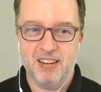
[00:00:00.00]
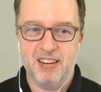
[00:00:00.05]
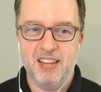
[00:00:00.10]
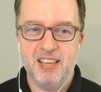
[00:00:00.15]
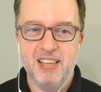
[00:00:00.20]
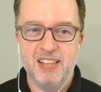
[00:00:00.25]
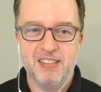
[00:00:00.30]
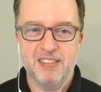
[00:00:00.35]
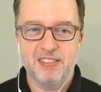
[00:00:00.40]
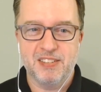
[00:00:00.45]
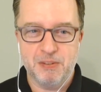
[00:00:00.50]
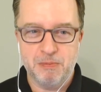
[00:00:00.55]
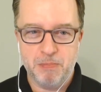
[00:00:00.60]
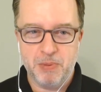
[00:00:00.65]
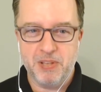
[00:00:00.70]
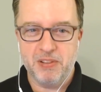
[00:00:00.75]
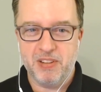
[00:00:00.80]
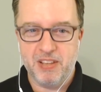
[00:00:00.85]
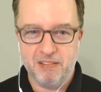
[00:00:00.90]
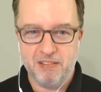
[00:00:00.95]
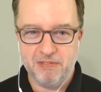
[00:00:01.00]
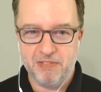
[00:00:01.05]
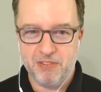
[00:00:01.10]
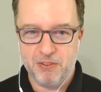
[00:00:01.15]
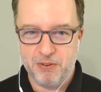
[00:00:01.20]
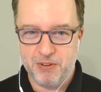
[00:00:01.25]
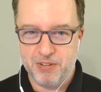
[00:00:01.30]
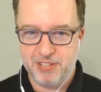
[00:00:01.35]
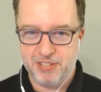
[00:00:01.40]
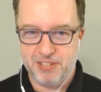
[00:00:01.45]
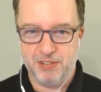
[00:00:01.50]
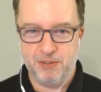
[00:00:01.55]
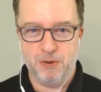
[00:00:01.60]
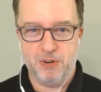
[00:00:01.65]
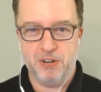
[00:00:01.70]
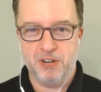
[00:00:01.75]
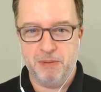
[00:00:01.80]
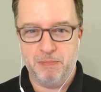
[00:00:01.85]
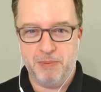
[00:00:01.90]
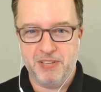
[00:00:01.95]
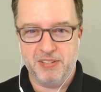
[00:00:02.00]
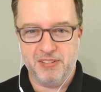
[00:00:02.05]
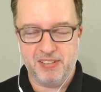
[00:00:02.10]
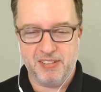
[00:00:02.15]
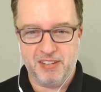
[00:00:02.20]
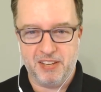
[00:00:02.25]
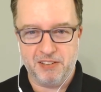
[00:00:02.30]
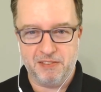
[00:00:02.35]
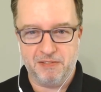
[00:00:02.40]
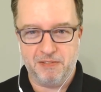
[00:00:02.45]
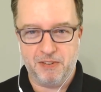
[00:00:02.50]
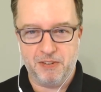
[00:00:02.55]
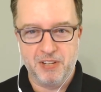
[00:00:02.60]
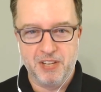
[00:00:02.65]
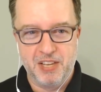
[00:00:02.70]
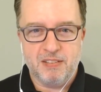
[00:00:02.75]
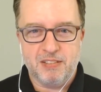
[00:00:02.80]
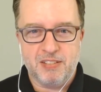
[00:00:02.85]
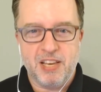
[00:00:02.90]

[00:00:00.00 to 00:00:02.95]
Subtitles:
needs to build influence in order to be successful.